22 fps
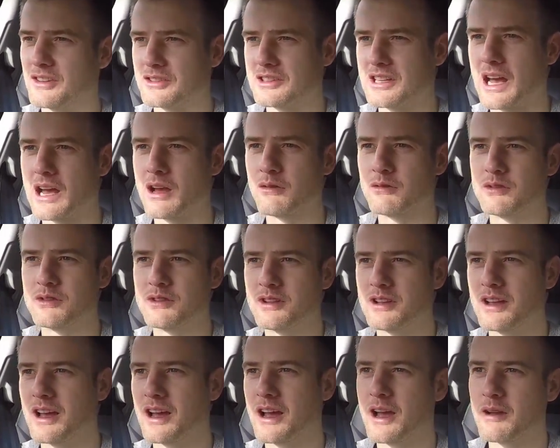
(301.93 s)

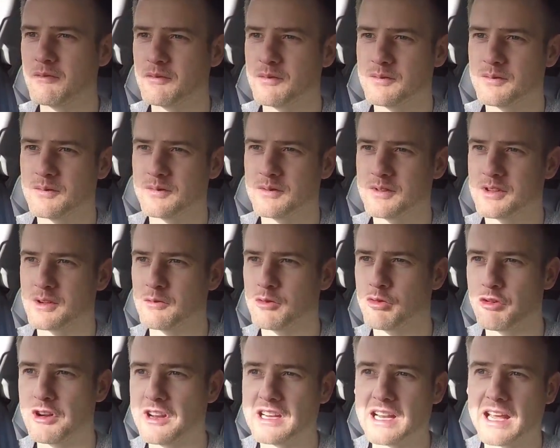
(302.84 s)
down some
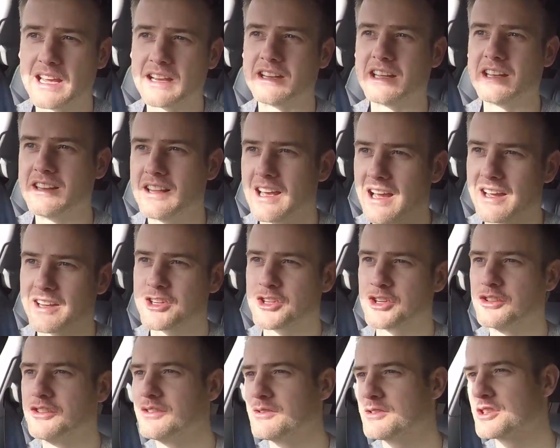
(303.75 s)
green lane
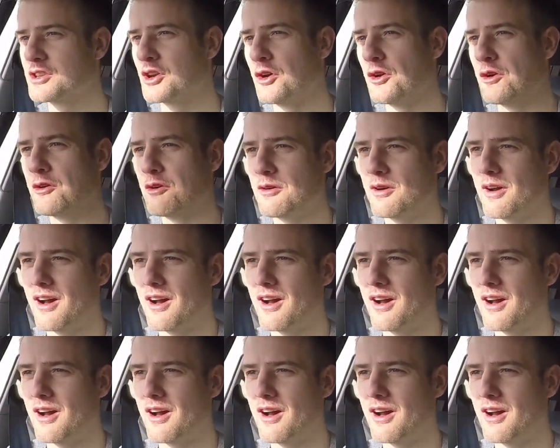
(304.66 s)
action, so